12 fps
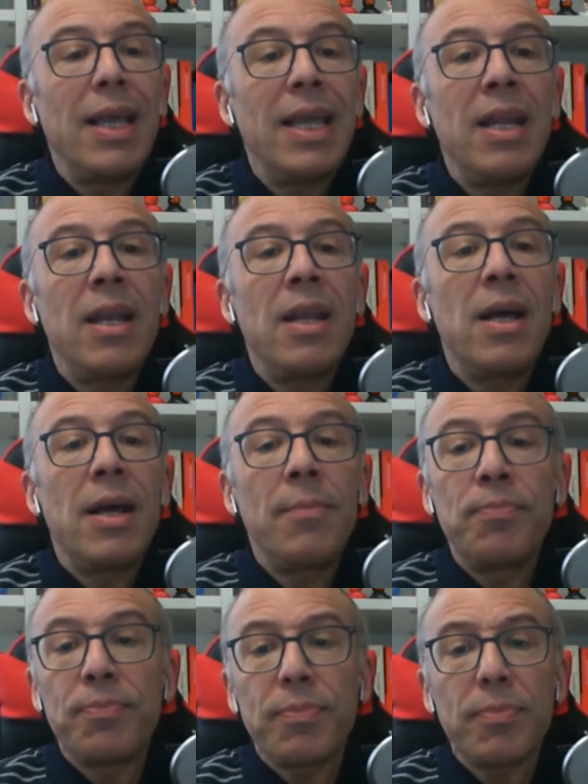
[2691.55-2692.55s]

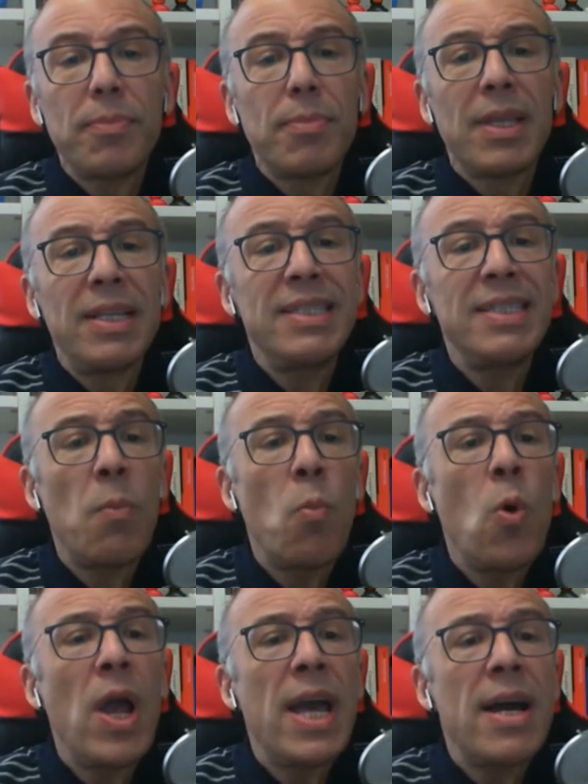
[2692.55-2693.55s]
in
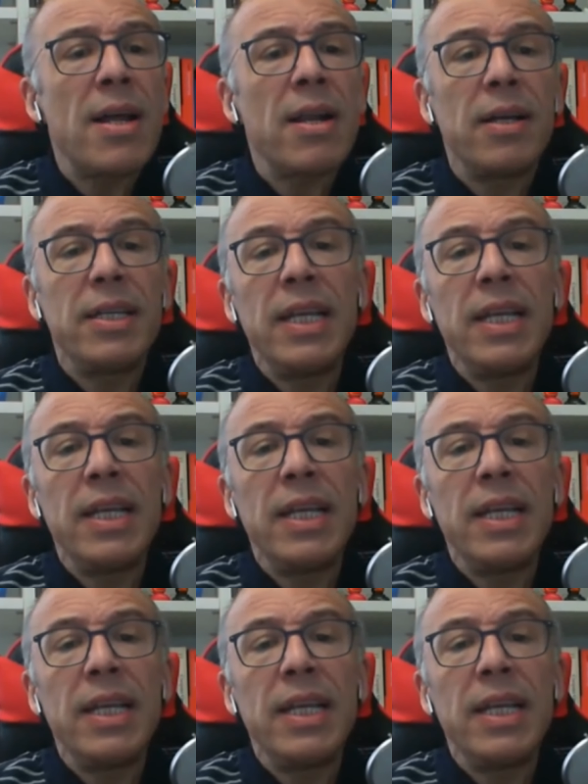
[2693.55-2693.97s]
somewhere